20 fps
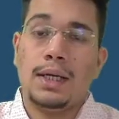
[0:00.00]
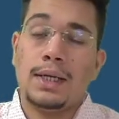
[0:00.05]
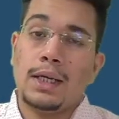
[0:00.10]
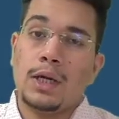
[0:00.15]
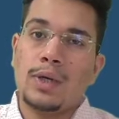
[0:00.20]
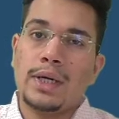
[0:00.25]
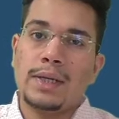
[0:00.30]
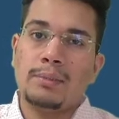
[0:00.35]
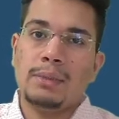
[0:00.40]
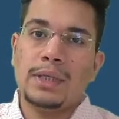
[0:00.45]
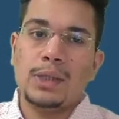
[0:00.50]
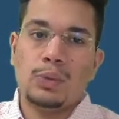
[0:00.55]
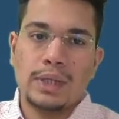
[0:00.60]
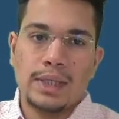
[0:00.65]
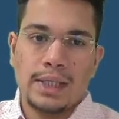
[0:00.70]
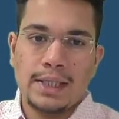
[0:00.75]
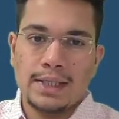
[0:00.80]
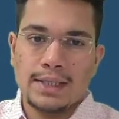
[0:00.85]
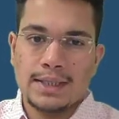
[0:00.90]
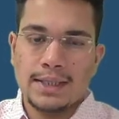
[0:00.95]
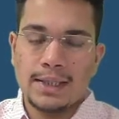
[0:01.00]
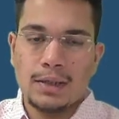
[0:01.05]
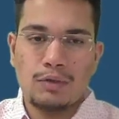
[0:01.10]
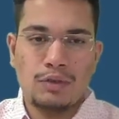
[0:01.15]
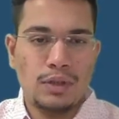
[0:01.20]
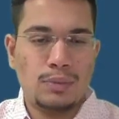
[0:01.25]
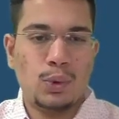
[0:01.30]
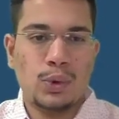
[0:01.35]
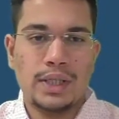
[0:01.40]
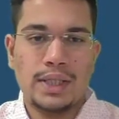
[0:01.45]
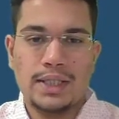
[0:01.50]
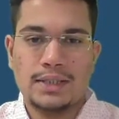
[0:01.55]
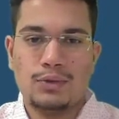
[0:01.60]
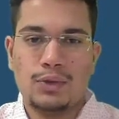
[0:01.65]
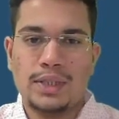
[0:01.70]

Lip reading: And now let me quickly consider one more case.